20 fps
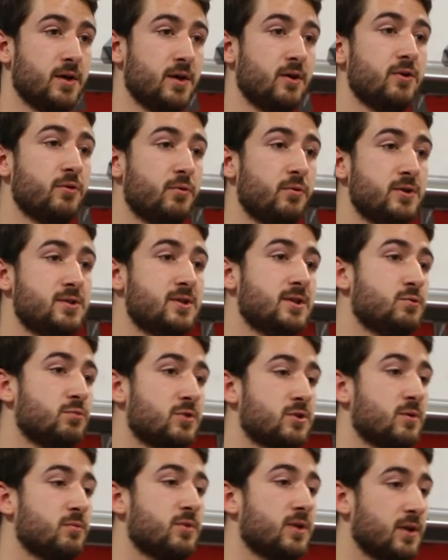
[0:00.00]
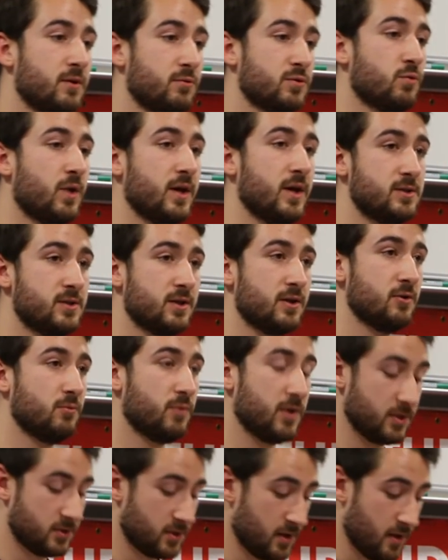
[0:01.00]
In other words, this was something that was waiting in the
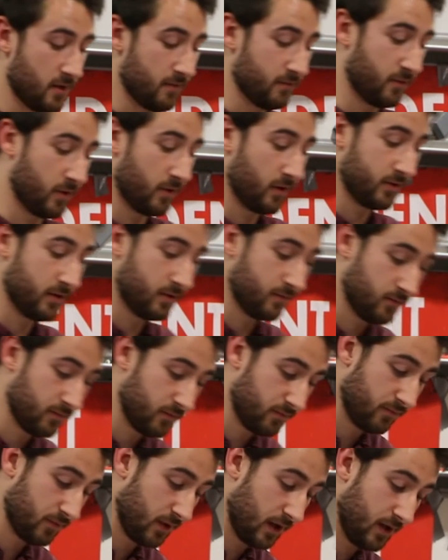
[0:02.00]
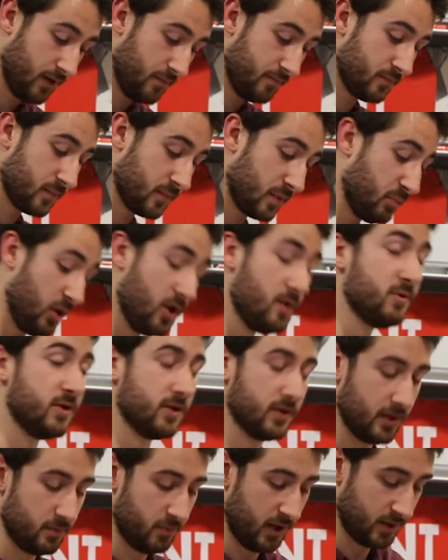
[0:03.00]
wings for, um,
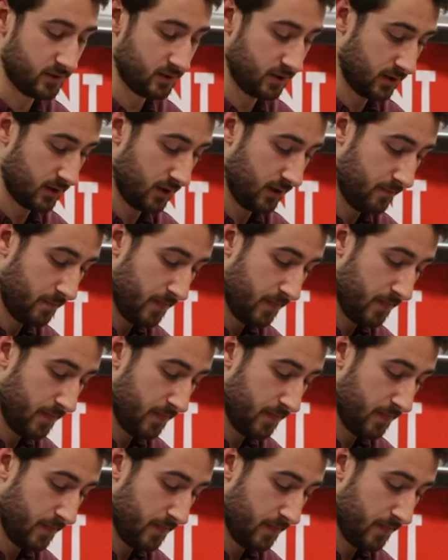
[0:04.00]
permanently, basically.